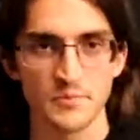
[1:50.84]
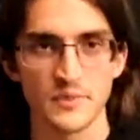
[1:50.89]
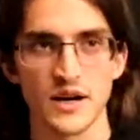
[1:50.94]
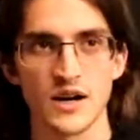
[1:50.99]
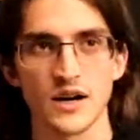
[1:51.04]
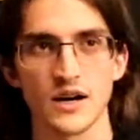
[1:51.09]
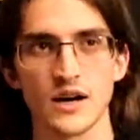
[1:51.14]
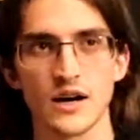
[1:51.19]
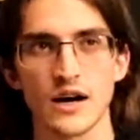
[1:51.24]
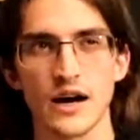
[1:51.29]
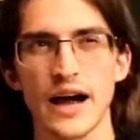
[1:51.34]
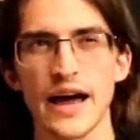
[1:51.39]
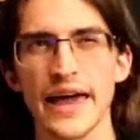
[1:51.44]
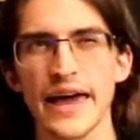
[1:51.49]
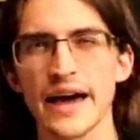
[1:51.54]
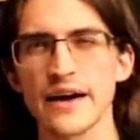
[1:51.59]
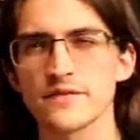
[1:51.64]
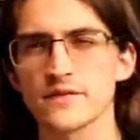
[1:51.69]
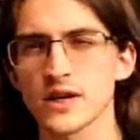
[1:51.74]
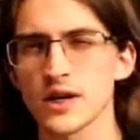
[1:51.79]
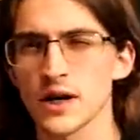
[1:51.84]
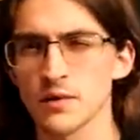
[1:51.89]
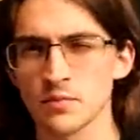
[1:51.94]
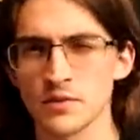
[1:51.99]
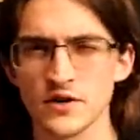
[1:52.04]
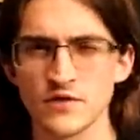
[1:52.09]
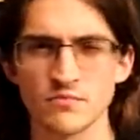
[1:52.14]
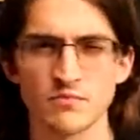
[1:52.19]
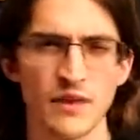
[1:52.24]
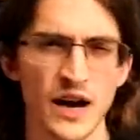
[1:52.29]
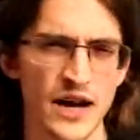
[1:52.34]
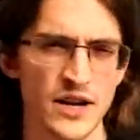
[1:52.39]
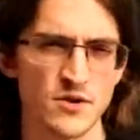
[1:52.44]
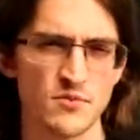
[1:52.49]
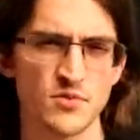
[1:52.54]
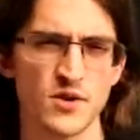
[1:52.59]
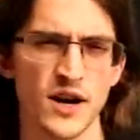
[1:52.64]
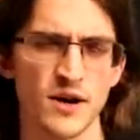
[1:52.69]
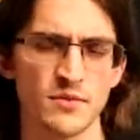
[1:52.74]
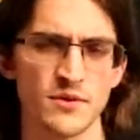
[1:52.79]
I have a couple of minor
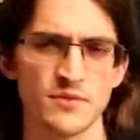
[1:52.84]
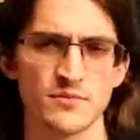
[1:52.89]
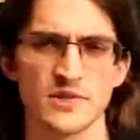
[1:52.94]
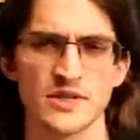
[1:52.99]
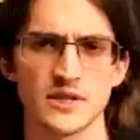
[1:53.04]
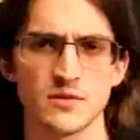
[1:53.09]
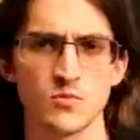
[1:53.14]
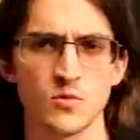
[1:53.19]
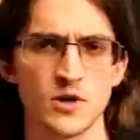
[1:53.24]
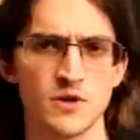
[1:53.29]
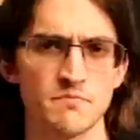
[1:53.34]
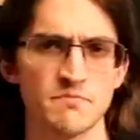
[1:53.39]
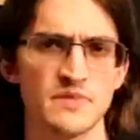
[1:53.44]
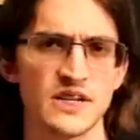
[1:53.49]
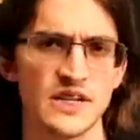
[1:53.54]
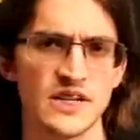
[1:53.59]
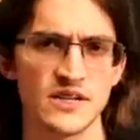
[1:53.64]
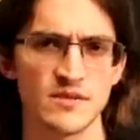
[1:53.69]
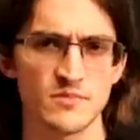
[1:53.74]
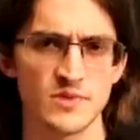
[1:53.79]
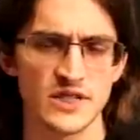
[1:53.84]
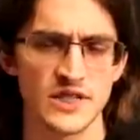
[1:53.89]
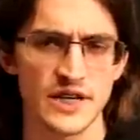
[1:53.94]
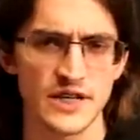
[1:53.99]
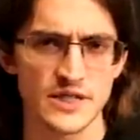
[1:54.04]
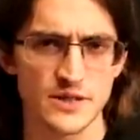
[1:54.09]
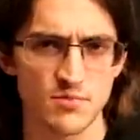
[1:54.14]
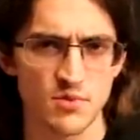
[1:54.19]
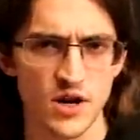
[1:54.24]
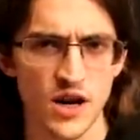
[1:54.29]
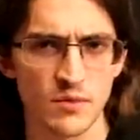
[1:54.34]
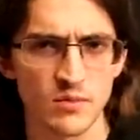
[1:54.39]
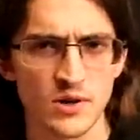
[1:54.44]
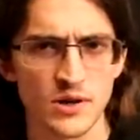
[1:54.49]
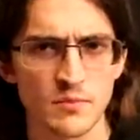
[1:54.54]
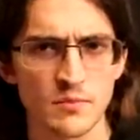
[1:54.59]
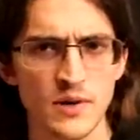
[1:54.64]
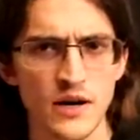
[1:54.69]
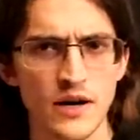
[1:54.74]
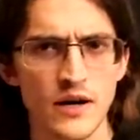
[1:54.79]
problems and 1 medium-sized
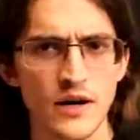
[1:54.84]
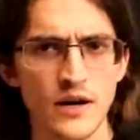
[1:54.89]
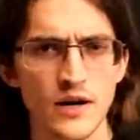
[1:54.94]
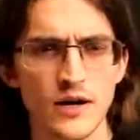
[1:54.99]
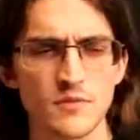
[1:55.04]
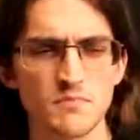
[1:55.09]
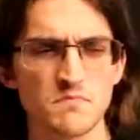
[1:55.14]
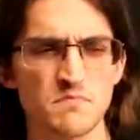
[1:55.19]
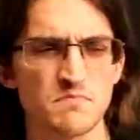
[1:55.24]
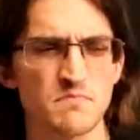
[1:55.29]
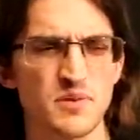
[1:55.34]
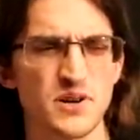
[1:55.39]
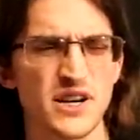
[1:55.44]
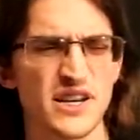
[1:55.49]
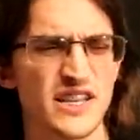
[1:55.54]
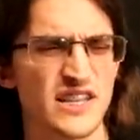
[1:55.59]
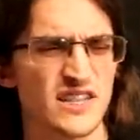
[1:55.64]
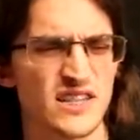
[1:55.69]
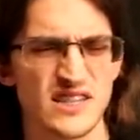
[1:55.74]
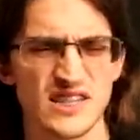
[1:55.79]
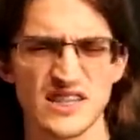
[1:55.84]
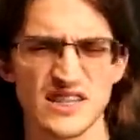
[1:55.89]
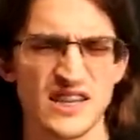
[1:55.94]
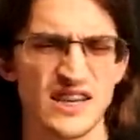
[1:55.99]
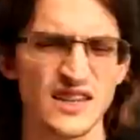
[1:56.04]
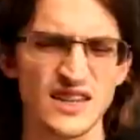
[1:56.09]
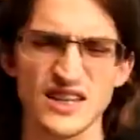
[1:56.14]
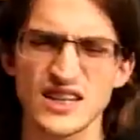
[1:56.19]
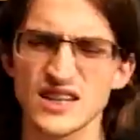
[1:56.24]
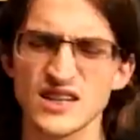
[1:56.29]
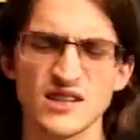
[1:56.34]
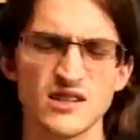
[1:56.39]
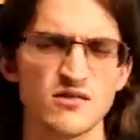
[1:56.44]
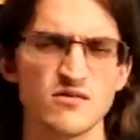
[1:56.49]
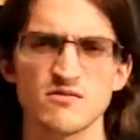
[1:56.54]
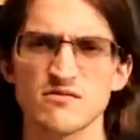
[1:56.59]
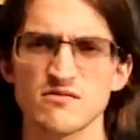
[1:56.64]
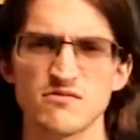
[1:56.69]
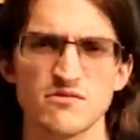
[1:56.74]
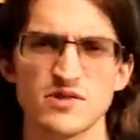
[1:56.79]
problem, but
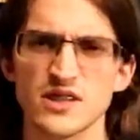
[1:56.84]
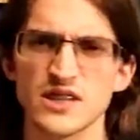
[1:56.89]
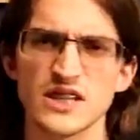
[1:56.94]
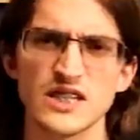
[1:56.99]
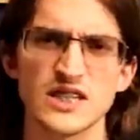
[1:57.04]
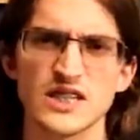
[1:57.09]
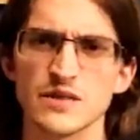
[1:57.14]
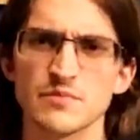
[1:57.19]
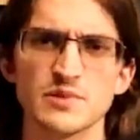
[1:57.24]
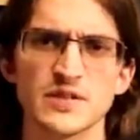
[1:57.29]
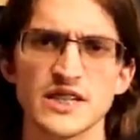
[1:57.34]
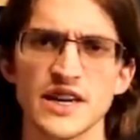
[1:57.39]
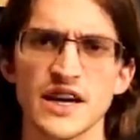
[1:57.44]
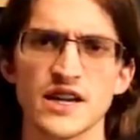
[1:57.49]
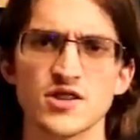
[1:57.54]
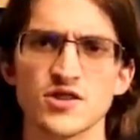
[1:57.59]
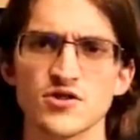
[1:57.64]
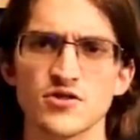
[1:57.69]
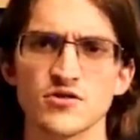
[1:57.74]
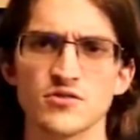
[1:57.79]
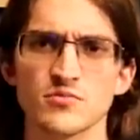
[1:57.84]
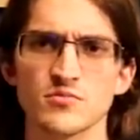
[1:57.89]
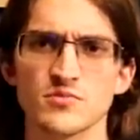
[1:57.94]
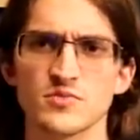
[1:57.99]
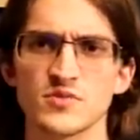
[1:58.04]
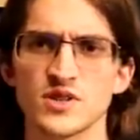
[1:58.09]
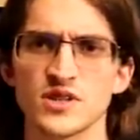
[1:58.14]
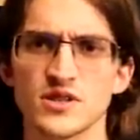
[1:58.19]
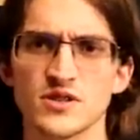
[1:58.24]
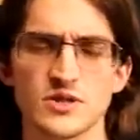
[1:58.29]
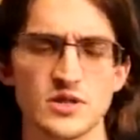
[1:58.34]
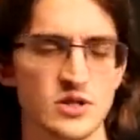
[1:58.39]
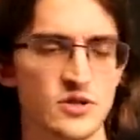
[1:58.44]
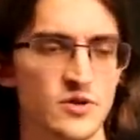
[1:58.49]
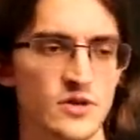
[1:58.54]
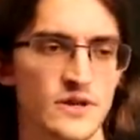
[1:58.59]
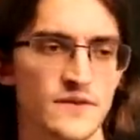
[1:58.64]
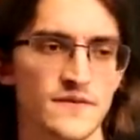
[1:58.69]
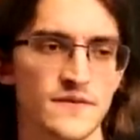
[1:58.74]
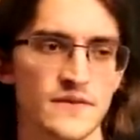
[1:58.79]
nothing really substantial, you know?
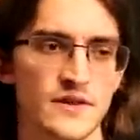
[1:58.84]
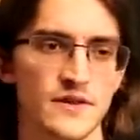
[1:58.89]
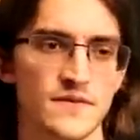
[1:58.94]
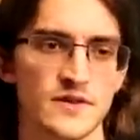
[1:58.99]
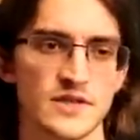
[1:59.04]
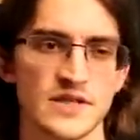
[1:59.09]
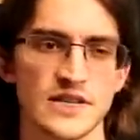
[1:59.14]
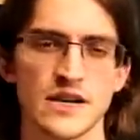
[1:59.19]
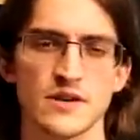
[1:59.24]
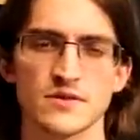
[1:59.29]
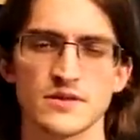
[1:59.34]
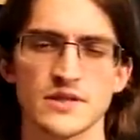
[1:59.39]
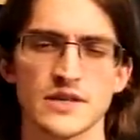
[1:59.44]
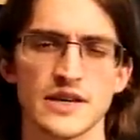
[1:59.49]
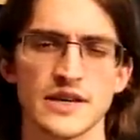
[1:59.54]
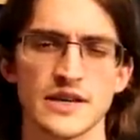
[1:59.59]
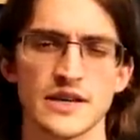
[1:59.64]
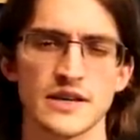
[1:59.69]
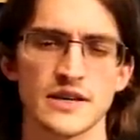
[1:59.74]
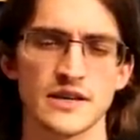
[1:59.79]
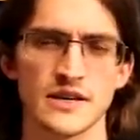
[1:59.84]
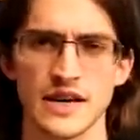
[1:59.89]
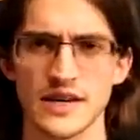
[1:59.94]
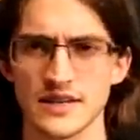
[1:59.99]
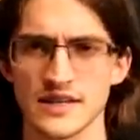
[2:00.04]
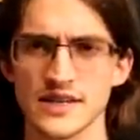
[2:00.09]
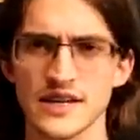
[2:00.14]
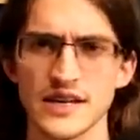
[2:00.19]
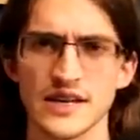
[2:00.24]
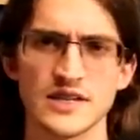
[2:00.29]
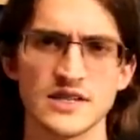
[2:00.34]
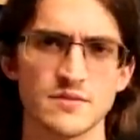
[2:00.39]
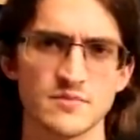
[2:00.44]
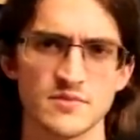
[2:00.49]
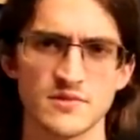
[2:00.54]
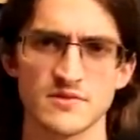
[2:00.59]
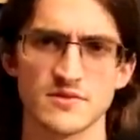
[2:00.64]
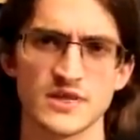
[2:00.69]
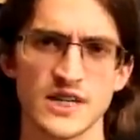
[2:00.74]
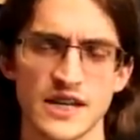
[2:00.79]
So if it sounds like at the end
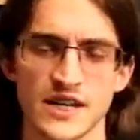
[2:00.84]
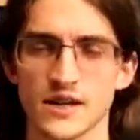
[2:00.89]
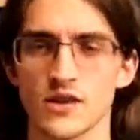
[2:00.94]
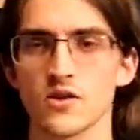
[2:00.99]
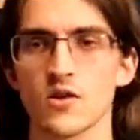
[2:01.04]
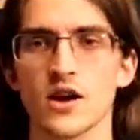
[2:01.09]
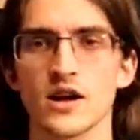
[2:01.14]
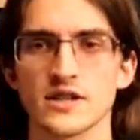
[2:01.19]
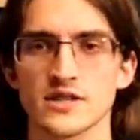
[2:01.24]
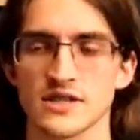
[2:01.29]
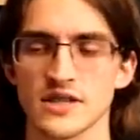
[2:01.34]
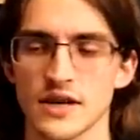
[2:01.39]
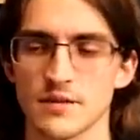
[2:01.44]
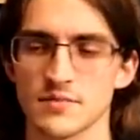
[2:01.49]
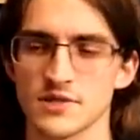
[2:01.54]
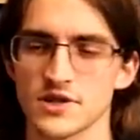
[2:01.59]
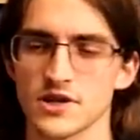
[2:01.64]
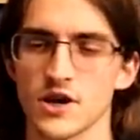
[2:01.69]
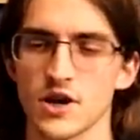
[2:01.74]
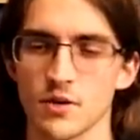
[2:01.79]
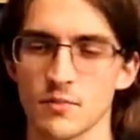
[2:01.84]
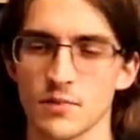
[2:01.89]
I'm taking a lot of time to talk